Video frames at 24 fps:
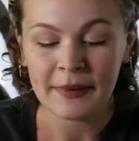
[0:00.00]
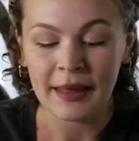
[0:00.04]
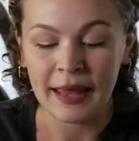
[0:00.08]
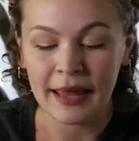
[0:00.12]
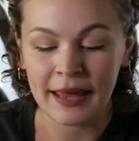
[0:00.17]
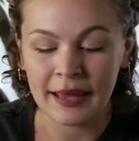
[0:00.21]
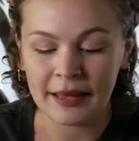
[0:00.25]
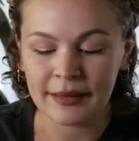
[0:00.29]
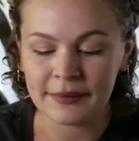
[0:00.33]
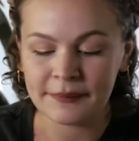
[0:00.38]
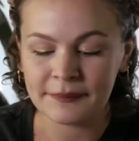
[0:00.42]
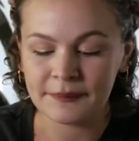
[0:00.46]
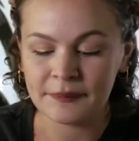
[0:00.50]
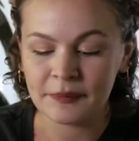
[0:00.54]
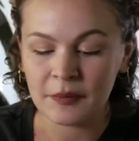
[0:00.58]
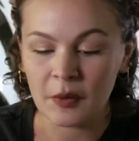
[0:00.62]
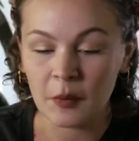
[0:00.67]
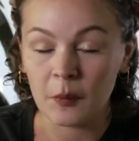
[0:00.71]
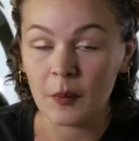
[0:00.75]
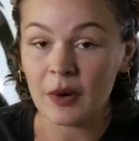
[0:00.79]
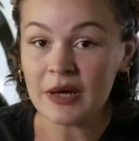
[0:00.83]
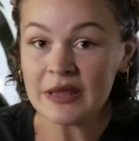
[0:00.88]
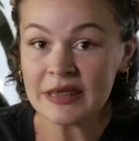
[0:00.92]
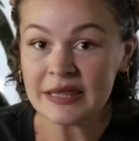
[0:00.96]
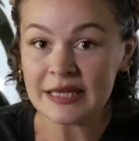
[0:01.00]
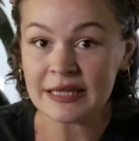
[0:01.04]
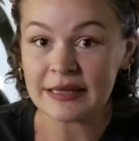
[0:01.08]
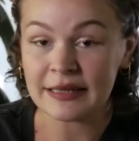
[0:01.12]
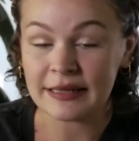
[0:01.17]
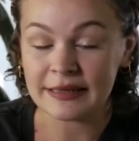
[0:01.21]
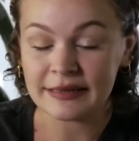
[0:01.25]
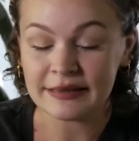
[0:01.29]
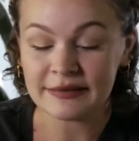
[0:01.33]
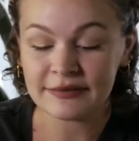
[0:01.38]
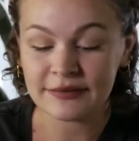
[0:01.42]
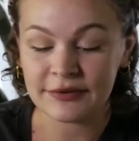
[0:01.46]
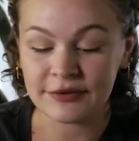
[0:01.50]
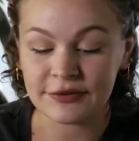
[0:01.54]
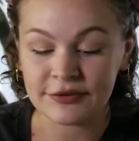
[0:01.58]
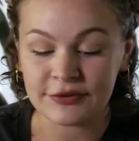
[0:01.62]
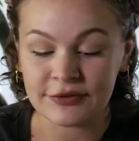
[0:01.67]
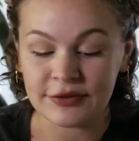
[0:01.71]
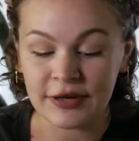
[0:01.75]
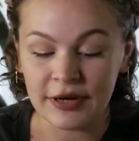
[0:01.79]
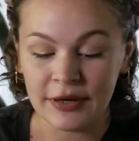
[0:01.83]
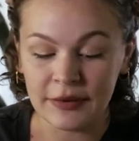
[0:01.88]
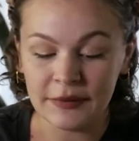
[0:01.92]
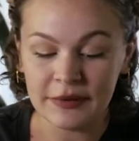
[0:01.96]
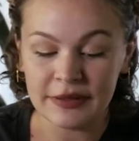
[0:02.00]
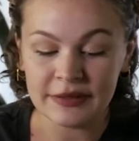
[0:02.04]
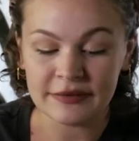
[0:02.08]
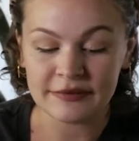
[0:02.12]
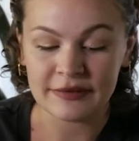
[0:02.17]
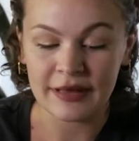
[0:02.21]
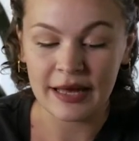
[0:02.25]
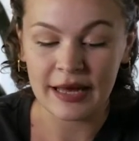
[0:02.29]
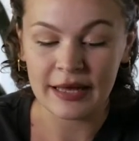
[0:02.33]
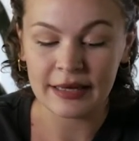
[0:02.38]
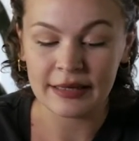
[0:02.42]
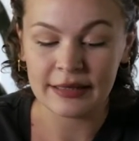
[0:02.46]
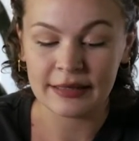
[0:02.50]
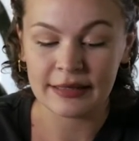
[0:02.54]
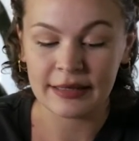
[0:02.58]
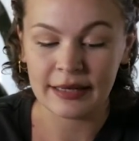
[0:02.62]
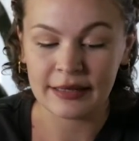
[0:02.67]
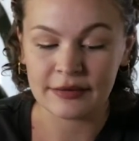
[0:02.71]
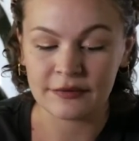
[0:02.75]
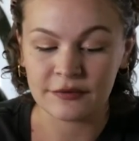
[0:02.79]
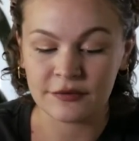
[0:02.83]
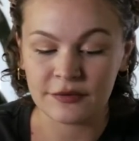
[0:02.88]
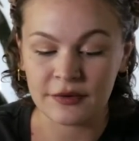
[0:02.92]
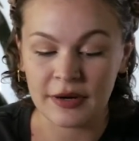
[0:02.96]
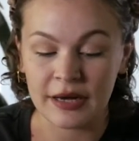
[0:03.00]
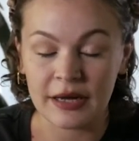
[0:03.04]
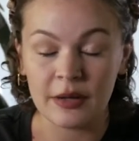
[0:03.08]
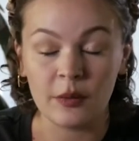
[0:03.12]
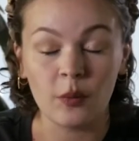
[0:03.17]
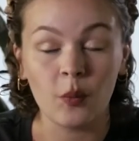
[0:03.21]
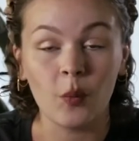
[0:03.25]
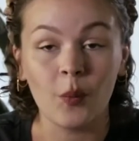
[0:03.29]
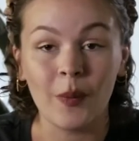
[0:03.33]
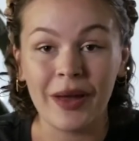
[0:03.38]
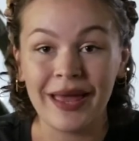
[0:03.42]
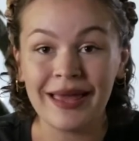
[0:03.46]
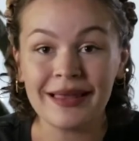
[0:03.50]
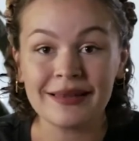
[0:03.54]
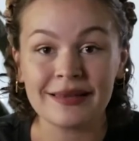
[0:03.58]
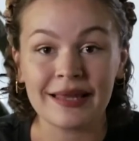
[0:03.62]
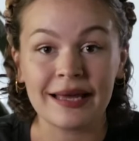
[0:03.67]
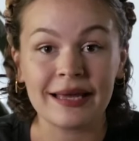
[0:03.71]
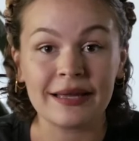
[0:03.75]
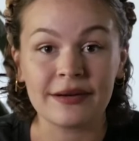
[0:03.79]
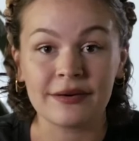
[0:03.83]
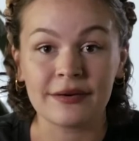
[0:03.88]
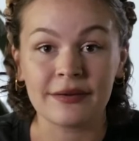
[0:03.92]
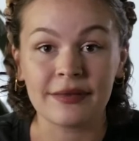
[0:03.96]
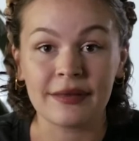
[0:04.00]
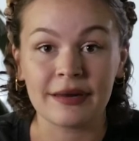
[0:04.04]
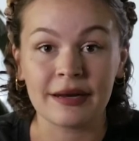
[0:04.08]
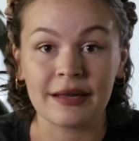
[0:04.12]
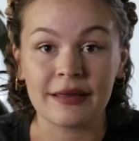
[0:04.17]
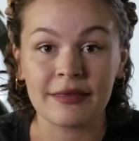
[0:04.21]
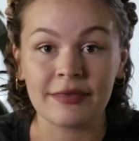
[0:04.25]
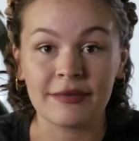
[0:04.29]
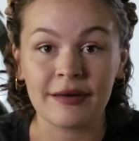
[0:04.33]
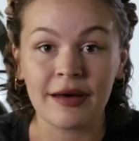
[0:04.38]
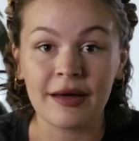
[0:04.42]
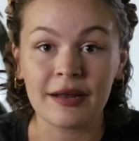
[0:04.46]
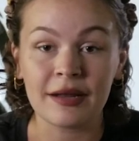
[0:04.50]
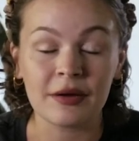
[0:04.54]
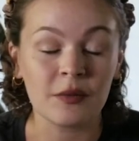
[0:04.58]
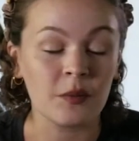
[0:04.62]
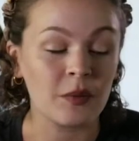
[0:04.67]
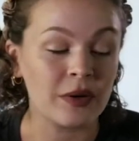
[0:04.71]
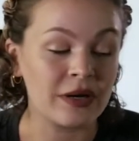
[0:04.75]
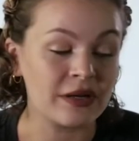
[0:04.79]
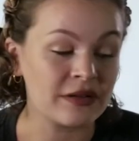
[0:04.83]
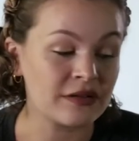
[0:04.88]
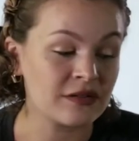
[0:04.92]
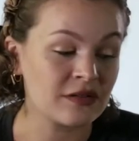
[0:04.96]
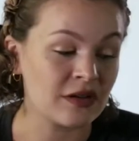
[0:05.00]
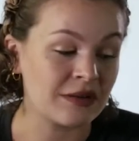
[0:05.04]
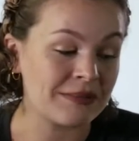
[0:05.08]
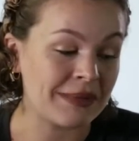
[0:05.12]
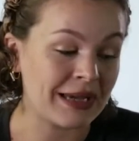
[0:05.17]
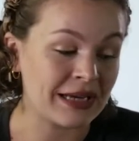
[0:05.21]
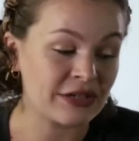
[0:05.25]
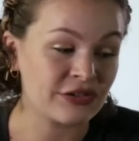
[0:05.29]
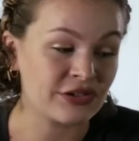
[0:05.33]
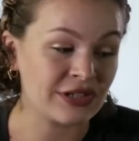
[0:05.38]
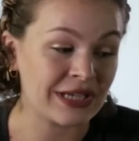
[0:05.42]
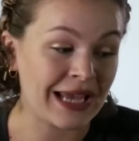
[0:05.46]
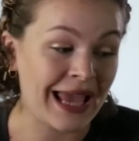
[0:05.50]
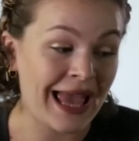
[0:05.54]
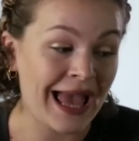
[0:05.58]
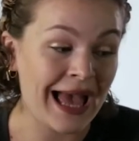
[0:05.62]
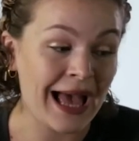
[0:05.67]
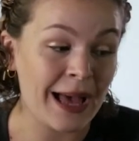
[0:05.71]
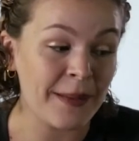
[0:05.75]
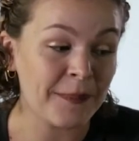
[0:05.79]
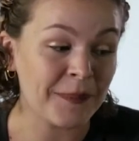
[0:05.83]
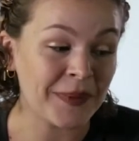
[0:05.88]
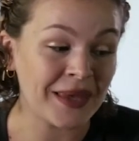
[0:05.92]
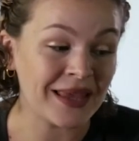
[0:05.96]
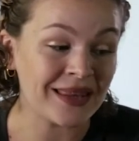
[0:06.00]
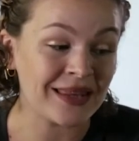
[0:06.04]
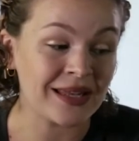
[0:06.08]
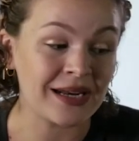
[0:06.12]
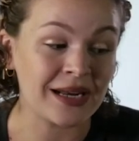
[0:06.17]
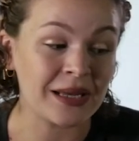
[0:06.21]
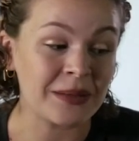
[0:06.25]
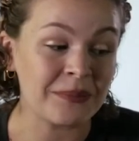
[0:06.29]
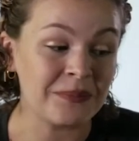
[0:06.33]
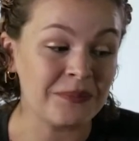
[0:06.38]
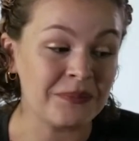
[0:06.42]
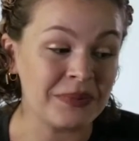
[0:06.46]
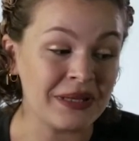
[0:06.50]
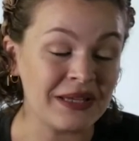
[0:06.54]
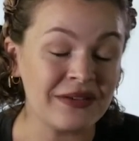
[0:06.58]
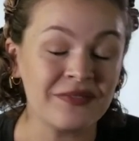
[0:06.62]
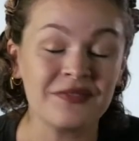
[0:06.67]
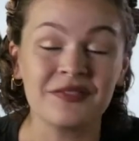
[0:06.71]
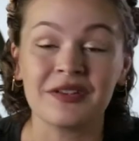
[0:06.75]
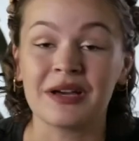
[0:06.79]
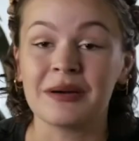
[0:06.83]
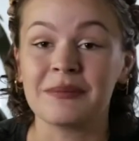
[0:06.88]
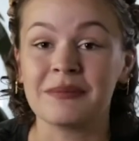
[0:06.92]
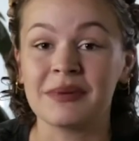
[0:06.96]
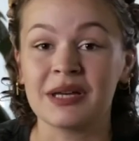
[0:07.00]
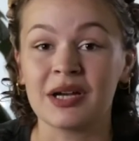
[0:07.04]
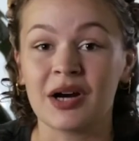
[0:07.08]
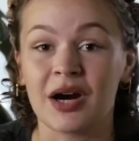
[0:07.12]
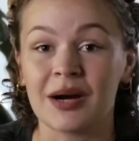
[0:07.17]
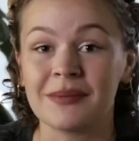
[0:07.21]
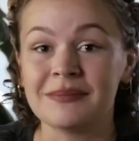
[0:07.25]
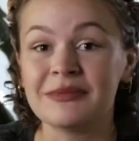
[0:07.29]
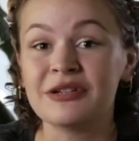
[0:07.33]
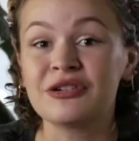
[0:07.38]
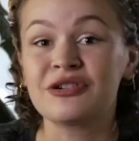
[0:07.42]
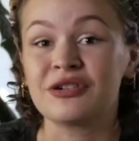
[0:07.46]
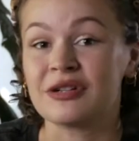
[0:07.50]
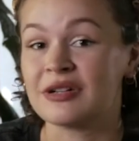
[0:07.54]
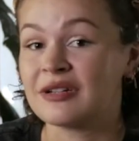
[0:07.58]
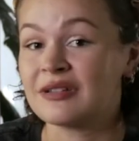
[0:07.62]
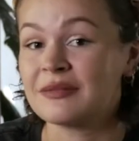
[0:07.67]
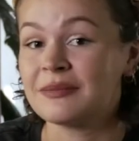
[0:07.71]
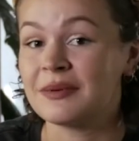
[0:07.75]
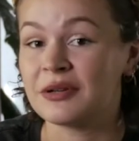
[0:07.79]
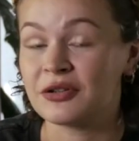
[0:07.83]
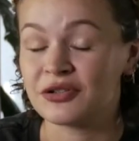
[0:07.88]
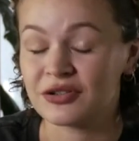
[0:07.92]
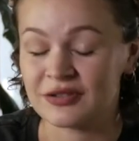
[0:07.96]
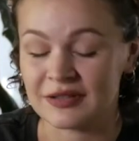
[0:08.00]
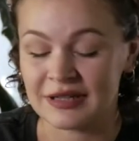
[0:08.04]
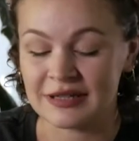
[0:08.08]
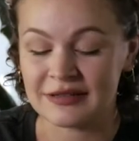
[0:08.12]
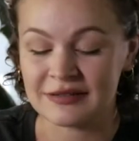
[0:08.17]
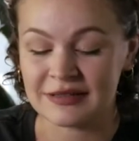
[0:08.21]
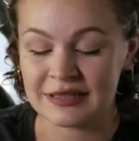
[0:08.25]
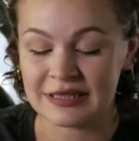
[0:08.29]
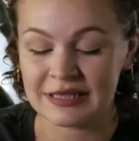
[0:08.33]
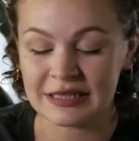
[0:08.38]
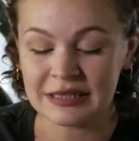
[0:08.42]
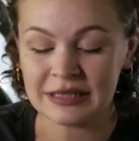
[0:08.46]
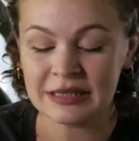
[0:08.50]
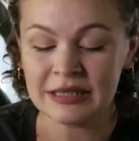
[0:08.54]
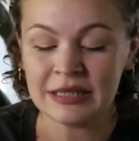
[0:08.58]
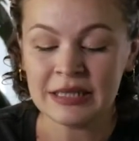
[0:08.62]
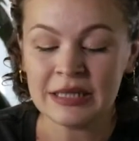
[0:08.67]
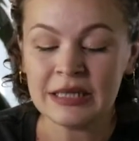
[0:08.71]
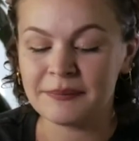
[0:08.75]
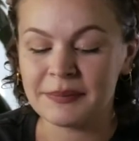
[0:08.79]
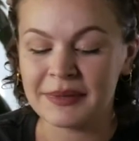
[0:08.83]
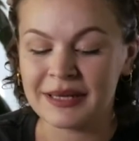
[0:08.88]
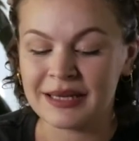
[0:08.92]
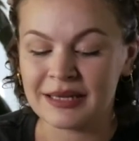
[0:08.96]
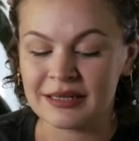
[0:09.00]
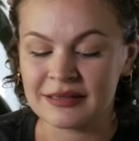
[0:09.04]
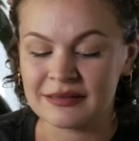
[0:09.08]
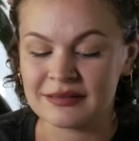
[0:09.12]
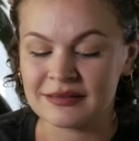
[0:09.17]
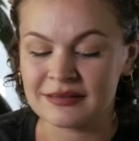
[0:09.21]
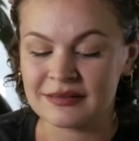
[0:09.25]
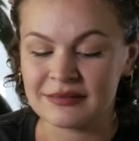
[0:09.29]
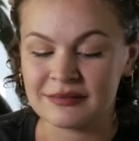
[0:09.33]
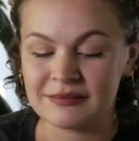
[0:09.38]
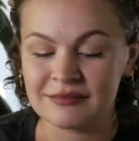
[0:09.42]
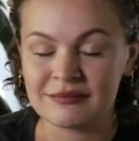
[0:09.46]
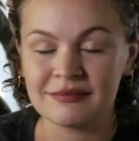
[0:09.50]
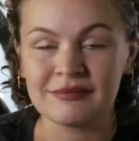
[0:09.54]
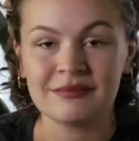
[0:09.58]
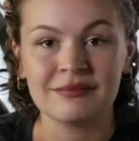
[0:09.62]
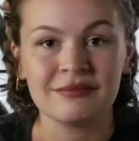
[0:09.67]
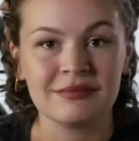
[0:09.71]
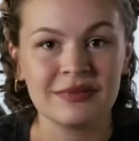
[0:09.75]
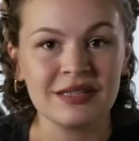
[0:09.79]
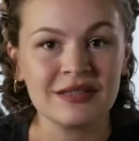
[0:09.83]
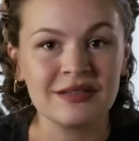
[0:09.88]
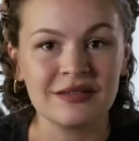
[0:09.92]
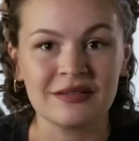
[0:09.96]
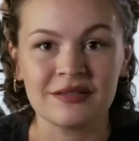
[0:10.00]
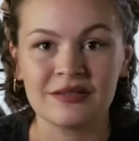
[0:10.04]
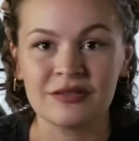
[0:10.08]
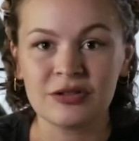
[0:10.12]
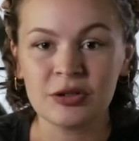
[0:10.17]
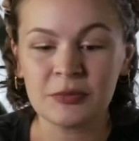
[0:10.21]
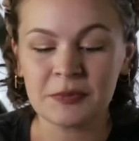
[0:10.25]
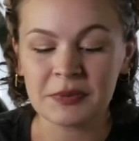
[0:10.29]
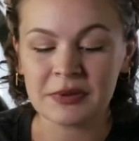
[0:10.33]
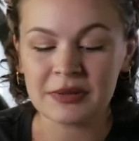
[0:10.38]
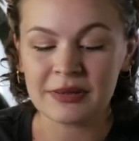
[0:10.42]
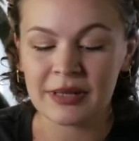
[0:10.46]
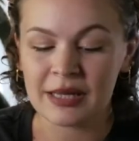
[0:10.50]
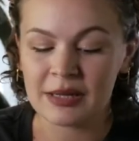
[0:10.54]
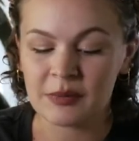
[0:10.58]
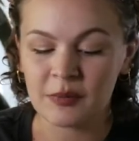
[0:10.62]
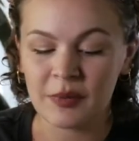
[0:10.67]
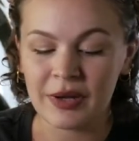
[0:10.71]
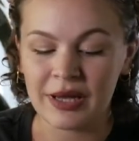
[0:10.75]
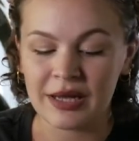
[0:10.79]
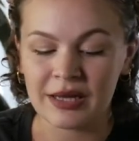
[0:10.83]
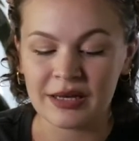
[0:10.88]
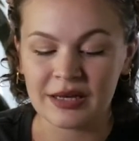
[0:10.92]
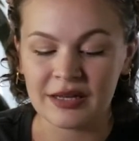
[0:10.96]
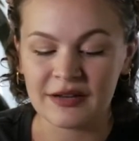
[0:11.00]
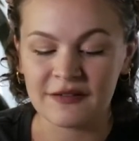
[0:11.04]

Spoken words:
And one thing that is good to know is that it has dried way lighter than I thought it was. So I'm actually happy that I beefed up my armature as much as I did, because this is super lightweight.